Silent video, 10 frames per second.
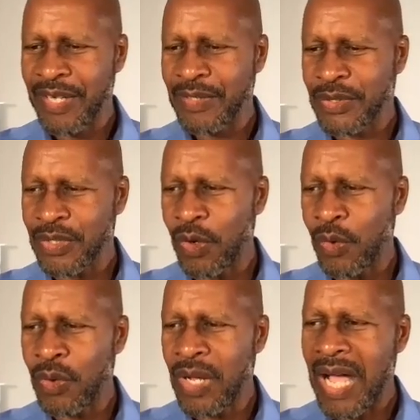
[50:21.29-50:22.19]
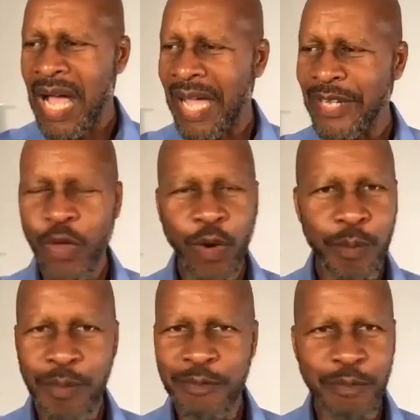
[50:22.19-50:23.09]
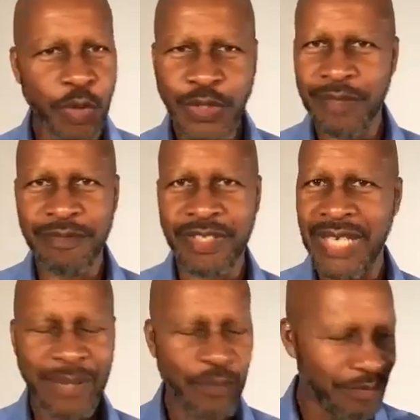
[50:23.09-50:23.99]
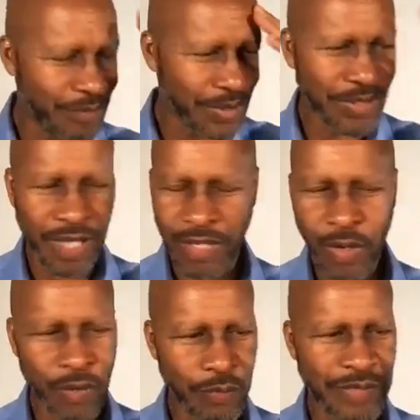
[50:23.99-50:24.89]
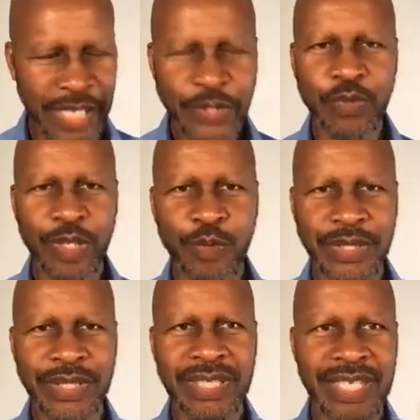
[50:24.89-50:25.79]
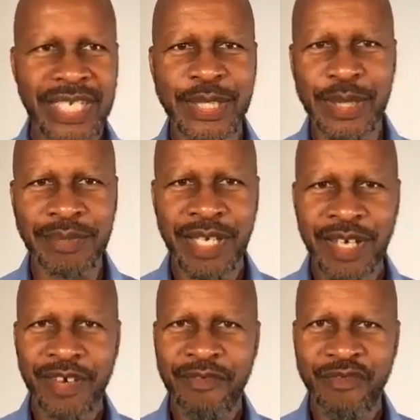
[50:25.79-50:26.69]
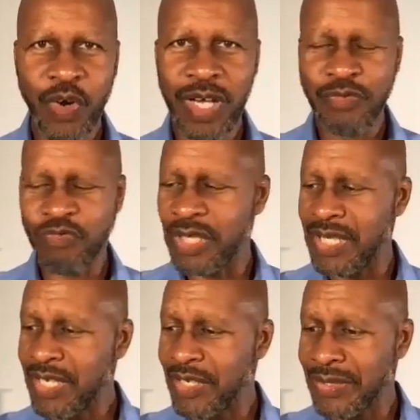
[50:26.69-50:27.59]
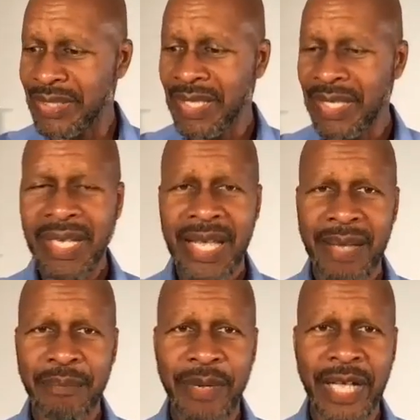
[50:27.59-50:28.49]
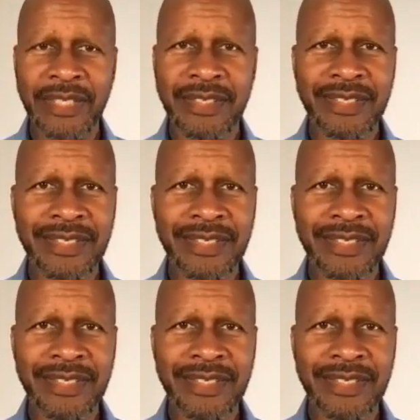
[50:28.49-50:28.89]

So I know most of the time we've just thought, oh, Israel was in Egypt 400 years, but